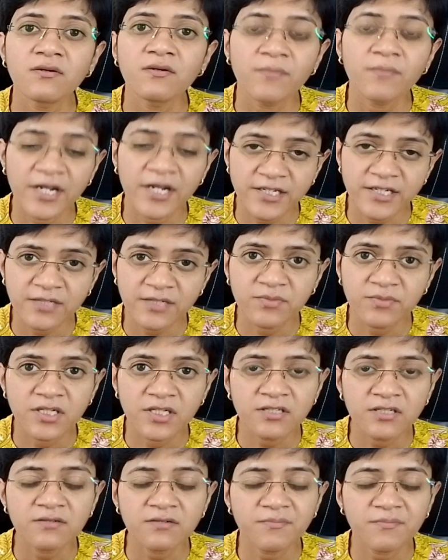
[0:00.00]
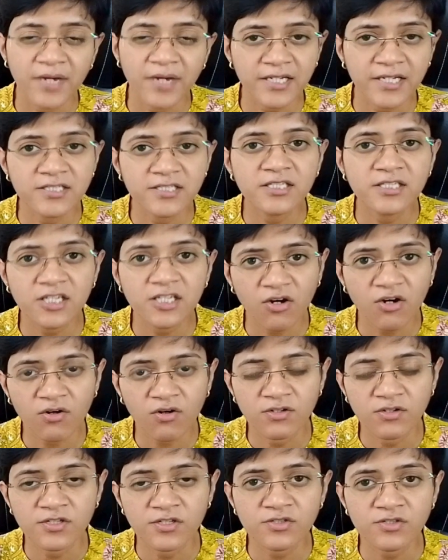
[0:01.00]
mandible, maxilla
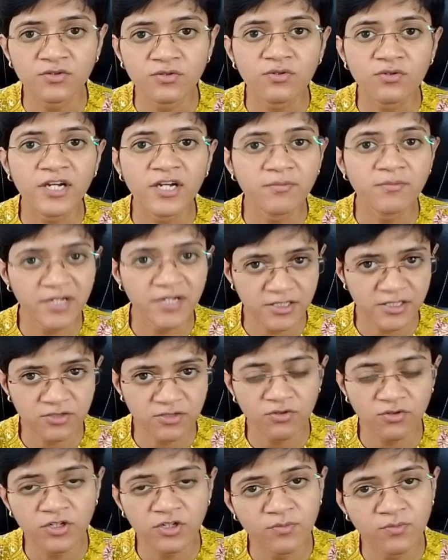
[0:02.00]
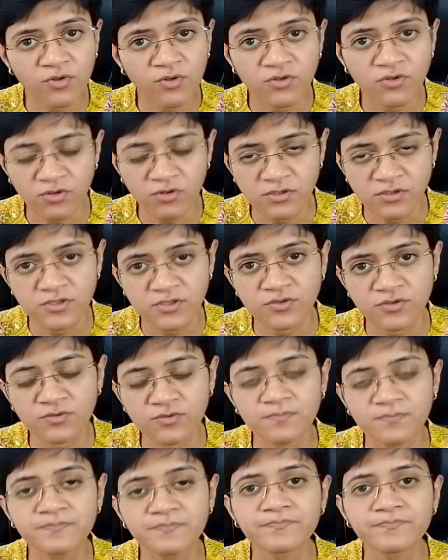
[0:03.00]
also, and mastoid bone also.